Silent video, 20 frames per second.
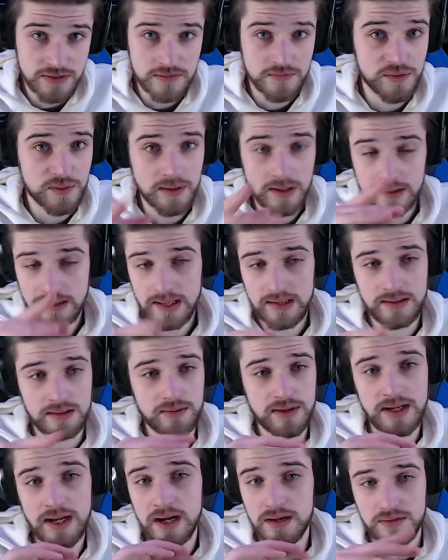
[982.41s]
for me, I'm telling you
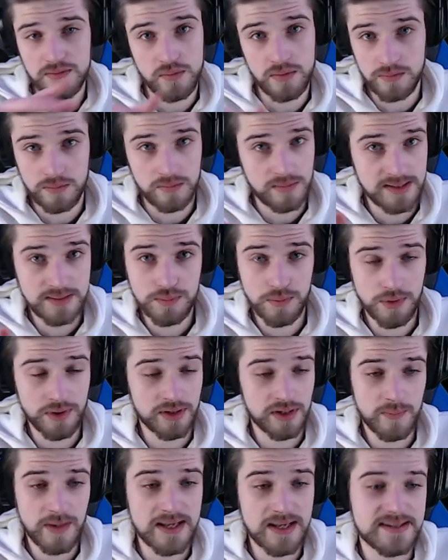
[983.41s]
right now, is one of
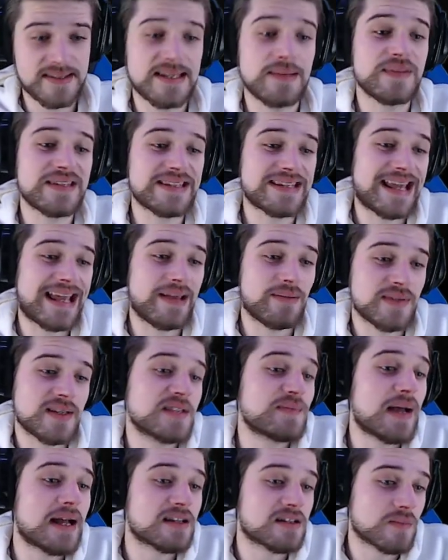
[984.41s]
the best Sims games,
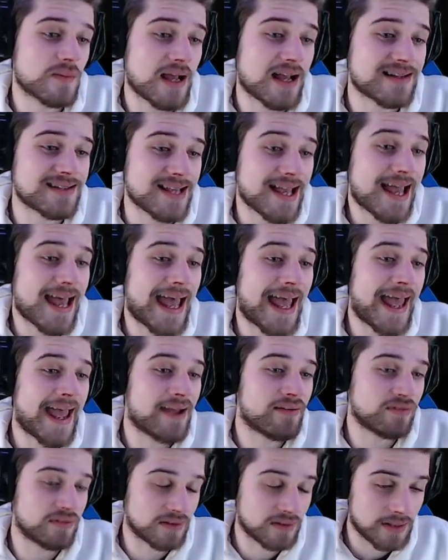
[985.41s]
expansion packs
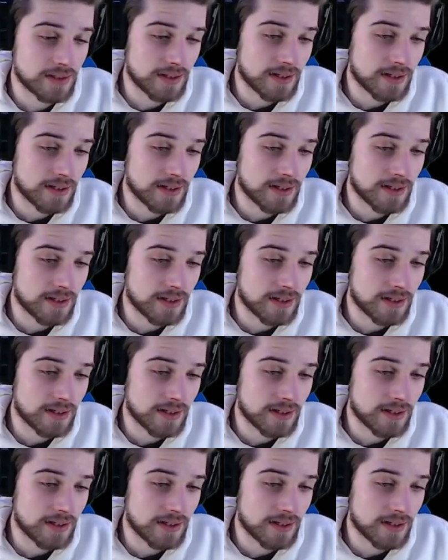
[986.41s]
ever.